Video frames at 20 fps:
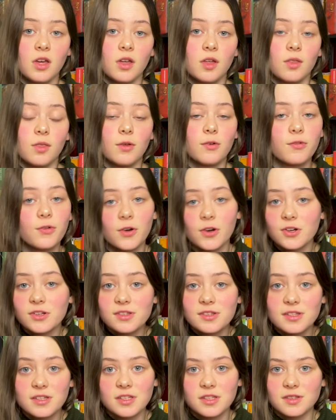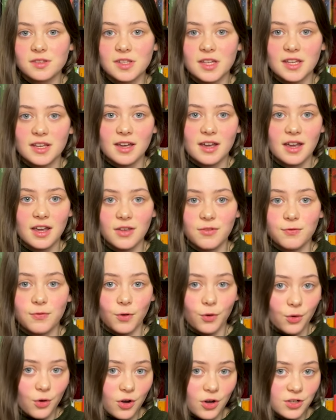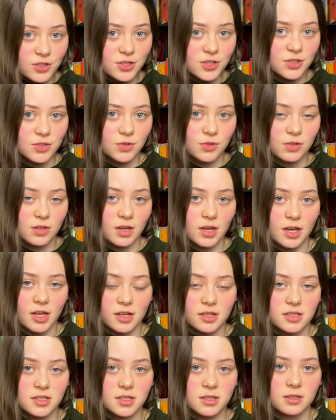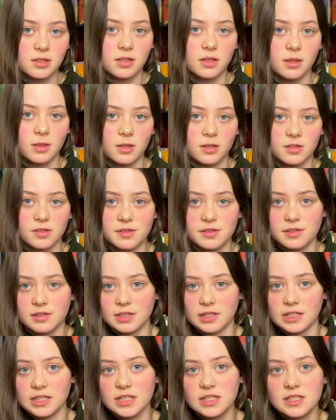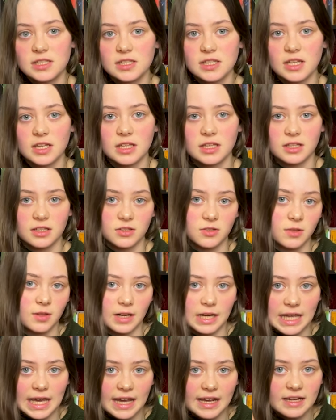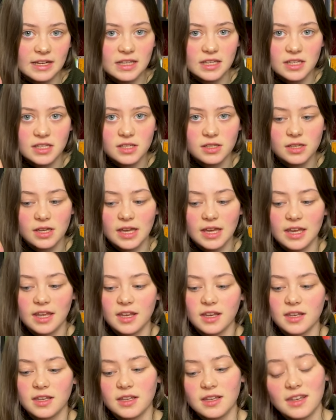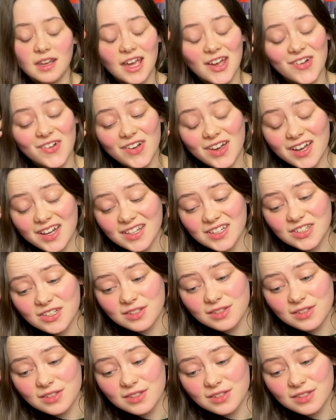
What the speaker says: The first is that I forgot to cut the slit into the lining, and now I